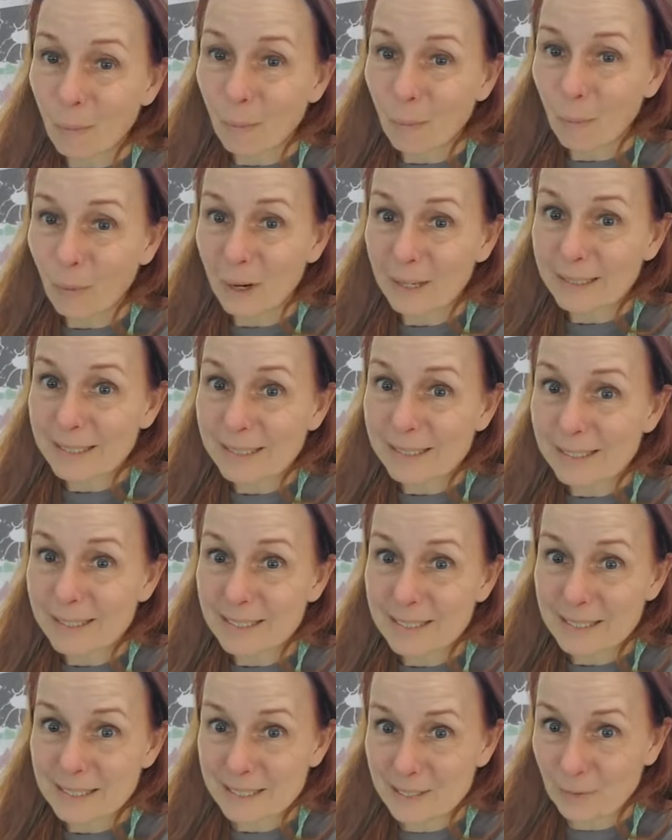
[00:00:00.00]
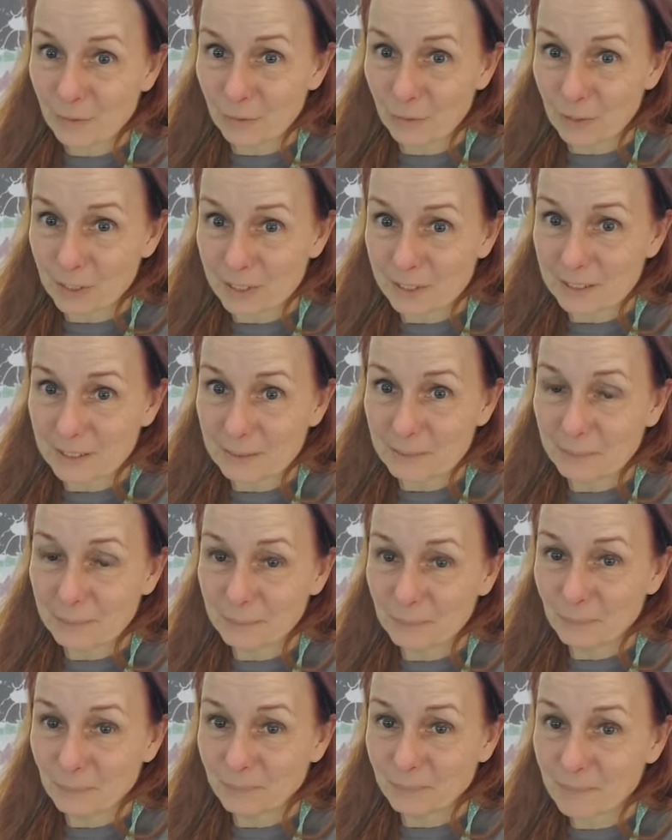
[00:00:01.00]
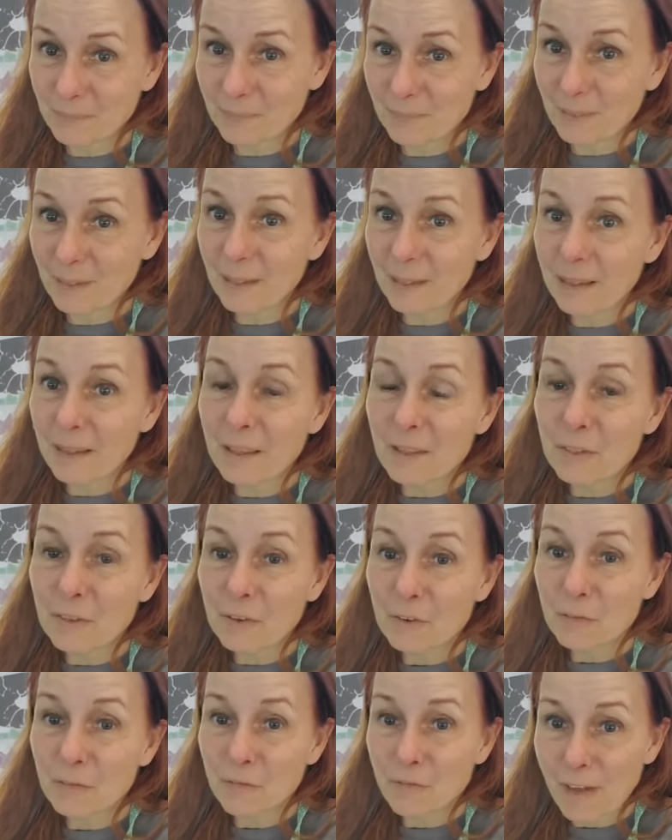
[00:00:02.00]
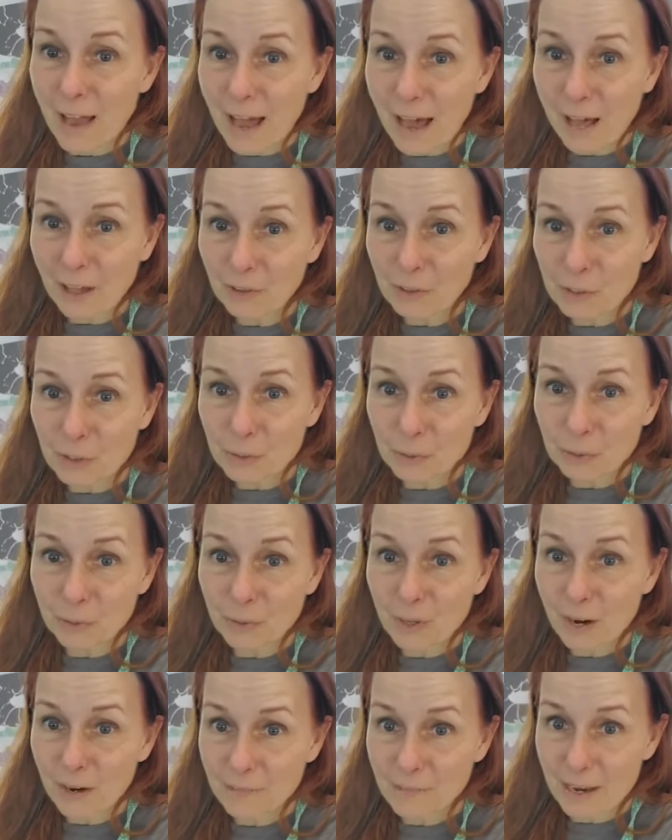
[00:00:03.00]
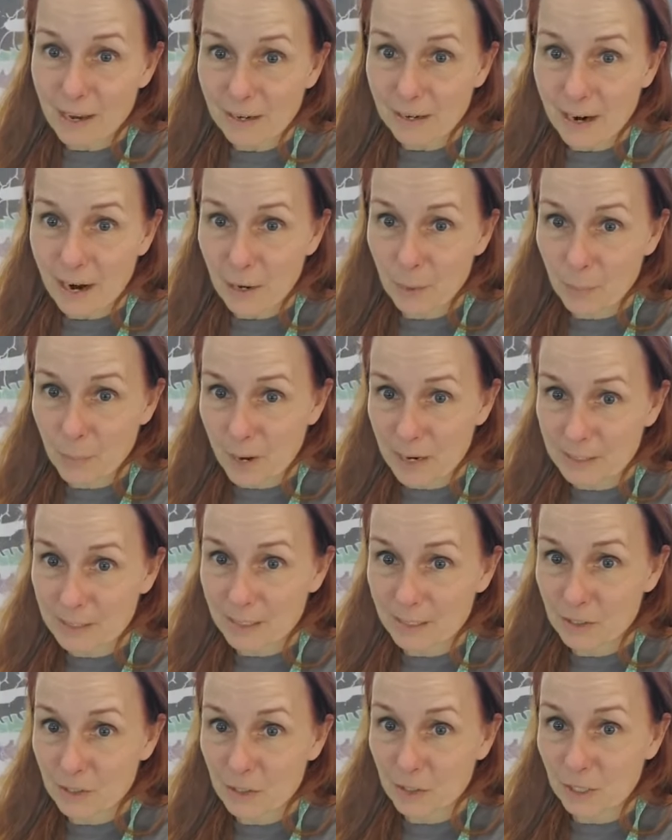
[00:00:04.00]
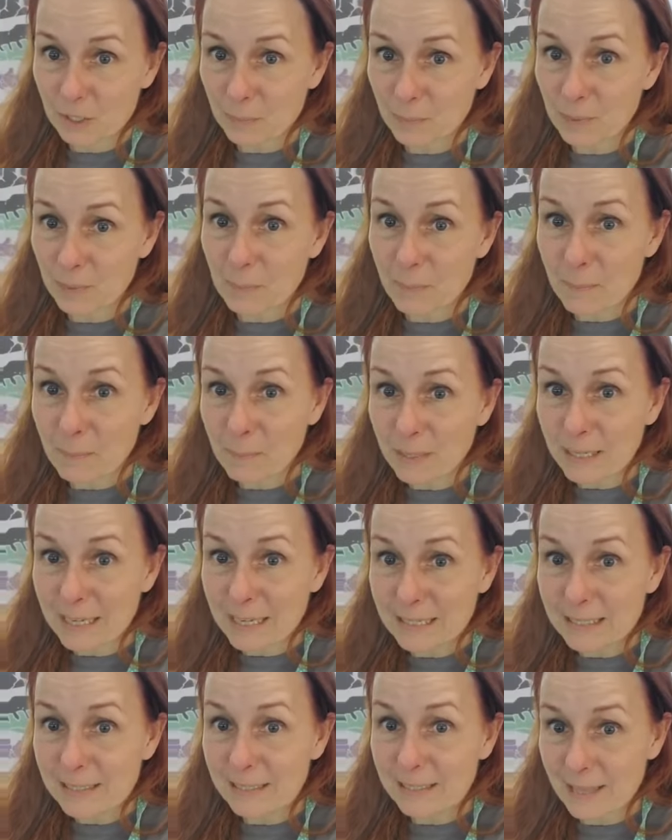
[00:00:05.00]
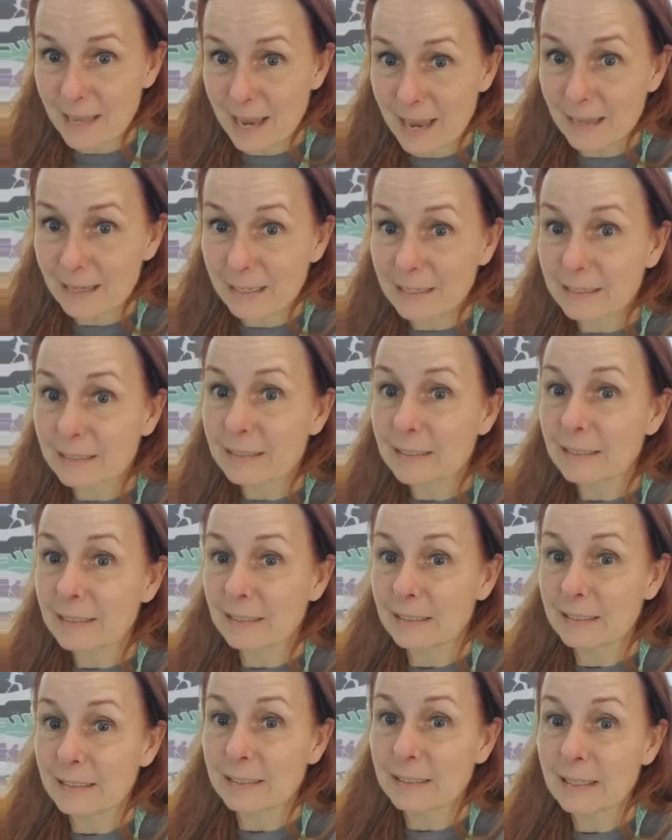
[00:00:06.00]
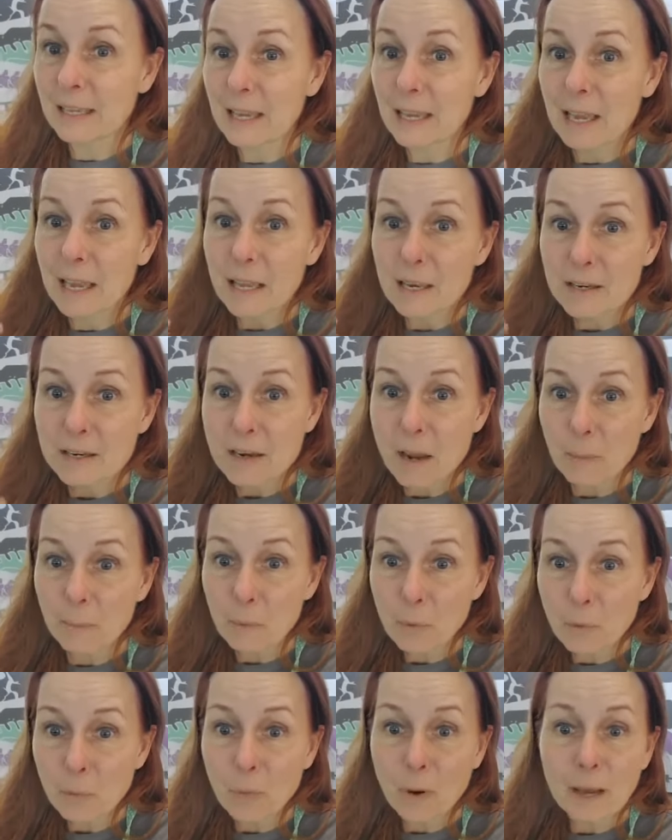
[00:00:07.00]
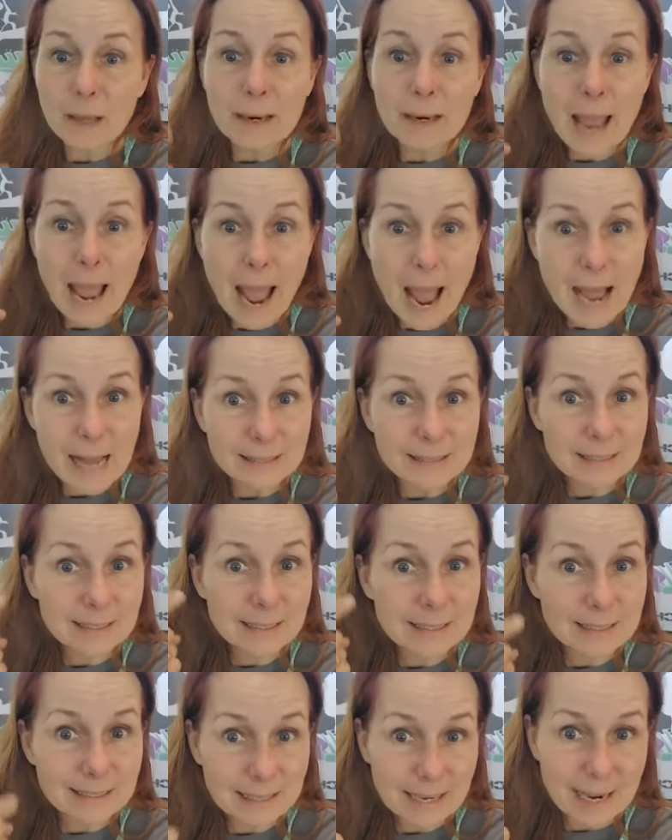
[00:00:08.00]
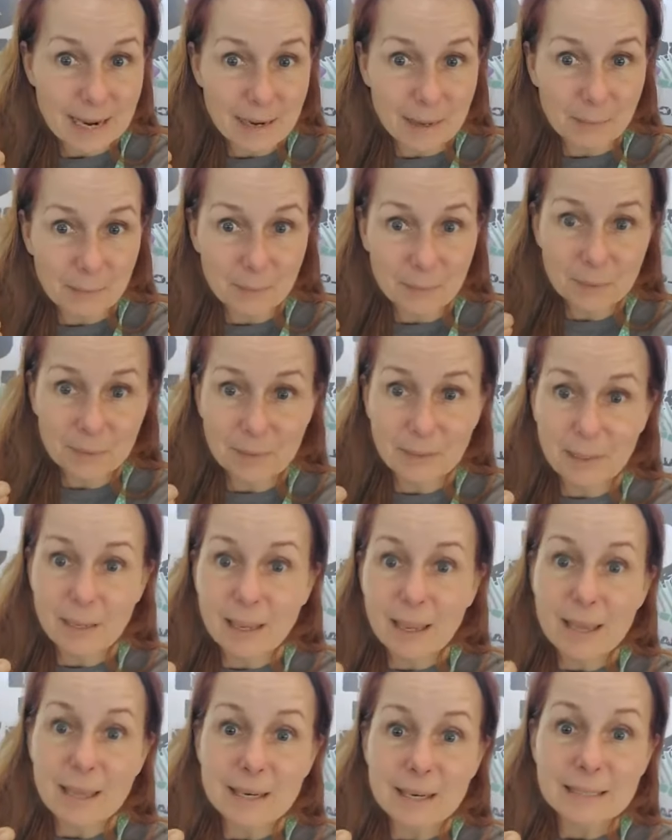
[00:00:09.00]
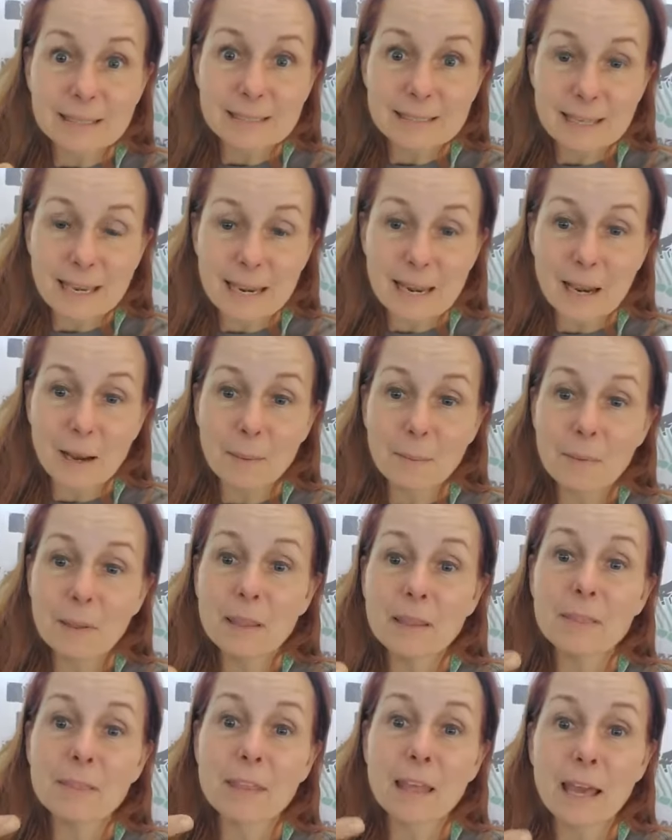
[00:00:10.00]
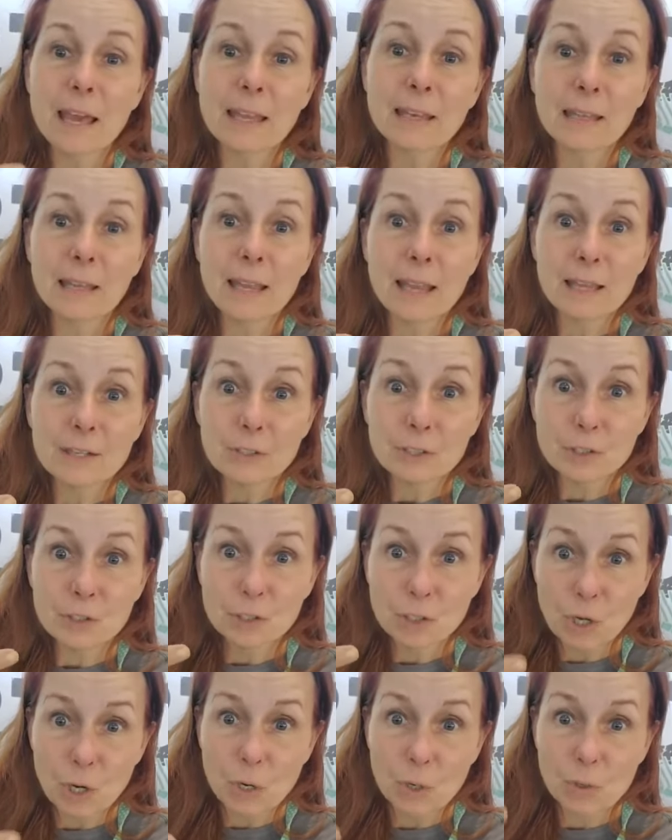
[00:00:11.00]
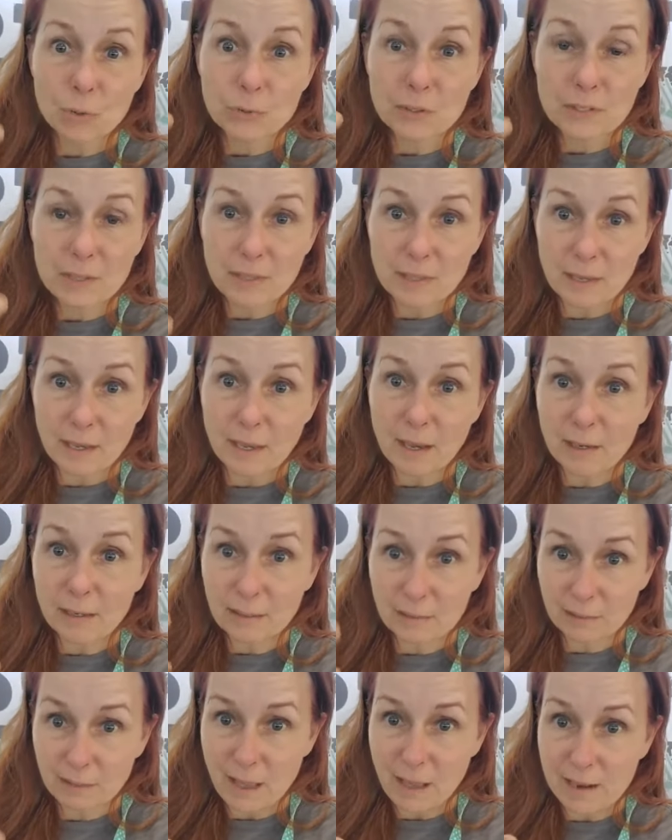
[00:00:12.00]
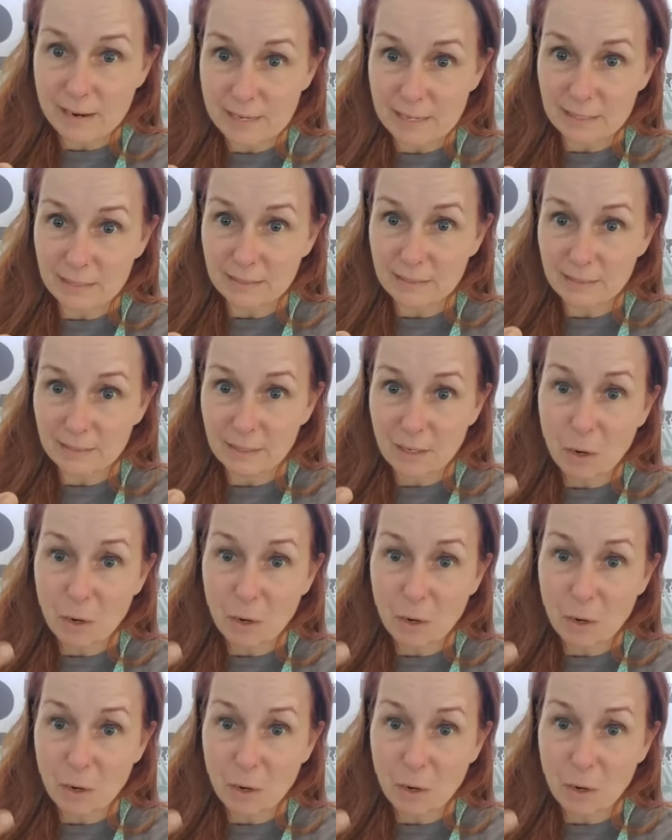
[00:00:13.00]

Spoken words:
What is the difference? The value of that chiropractic adjustment means that it is, number one, has an exam that shows the client